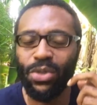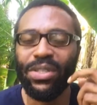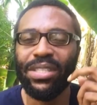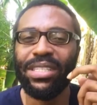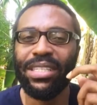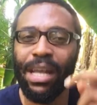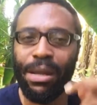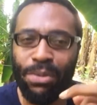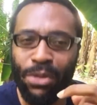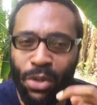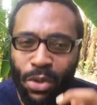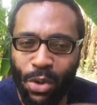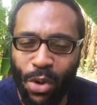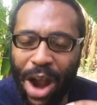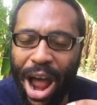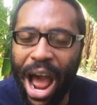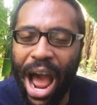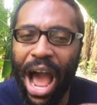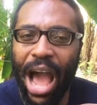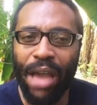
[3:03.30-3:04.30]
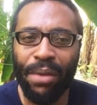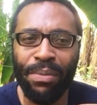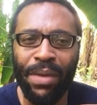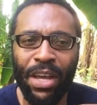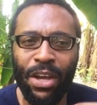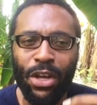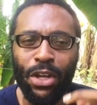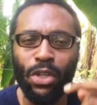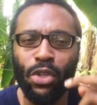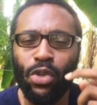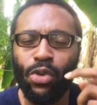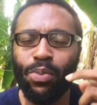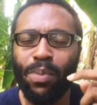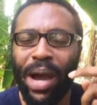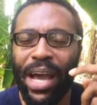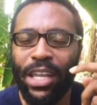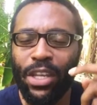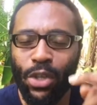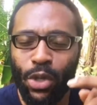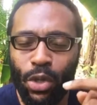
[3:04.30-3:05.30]
subscribe to
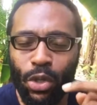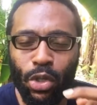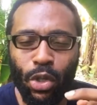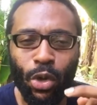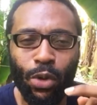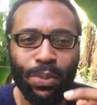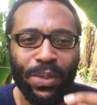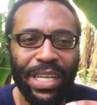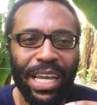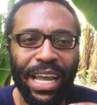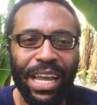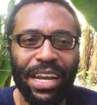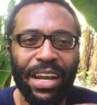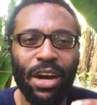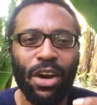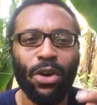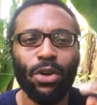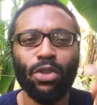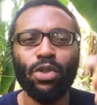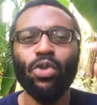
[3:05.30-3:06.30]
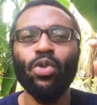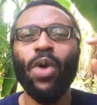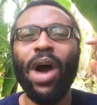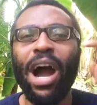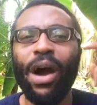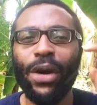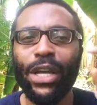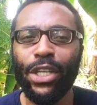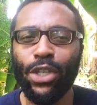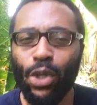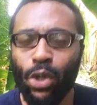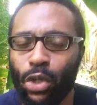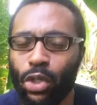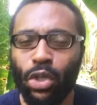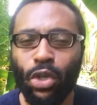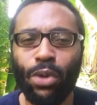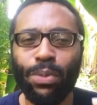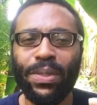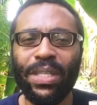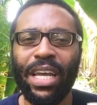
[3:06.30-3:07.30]
my YouTube channel, to our
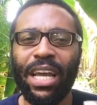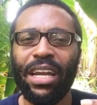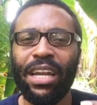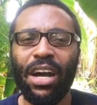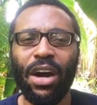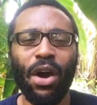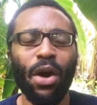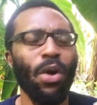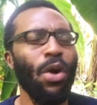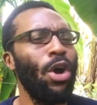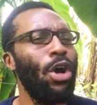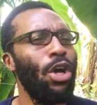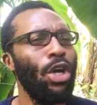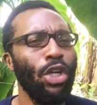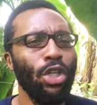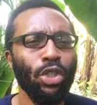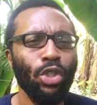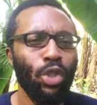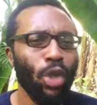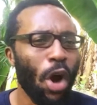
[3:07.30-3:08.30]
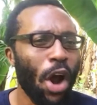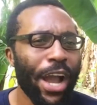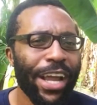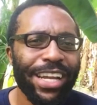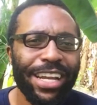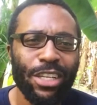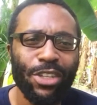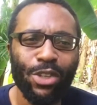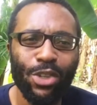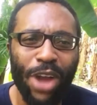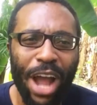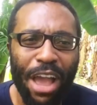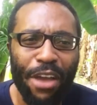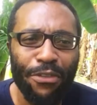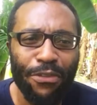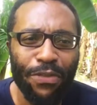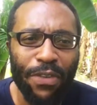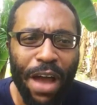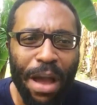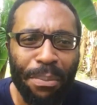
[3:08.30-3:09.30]
YouTube channel. Join the
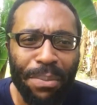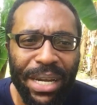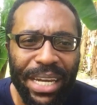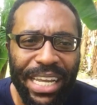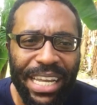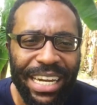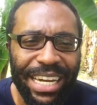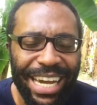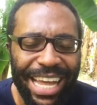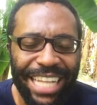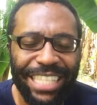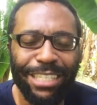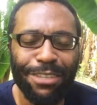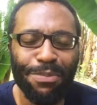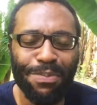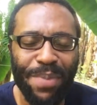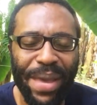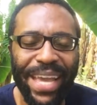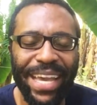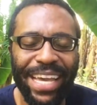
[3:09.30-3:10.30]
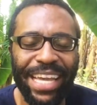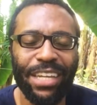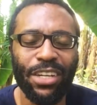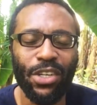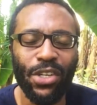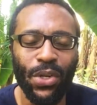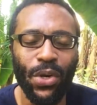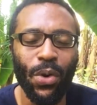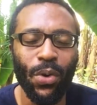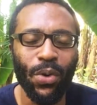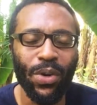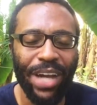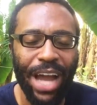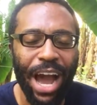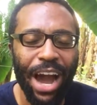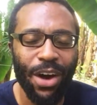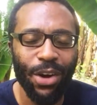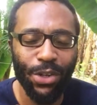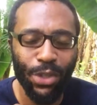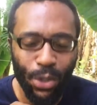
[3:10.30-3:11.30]
Strive family. Let's make it grow.
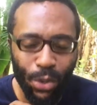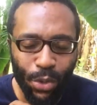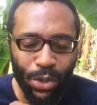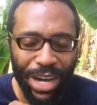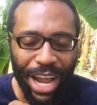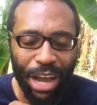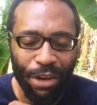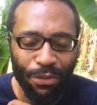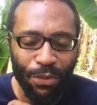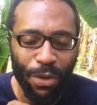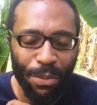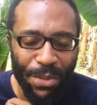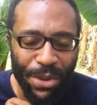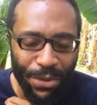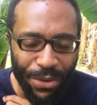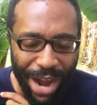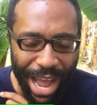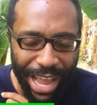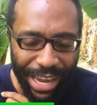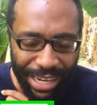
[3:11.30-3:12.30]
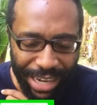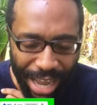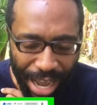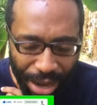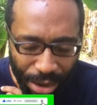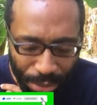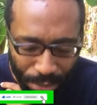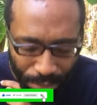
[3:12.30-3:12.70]
Now do that for me right now.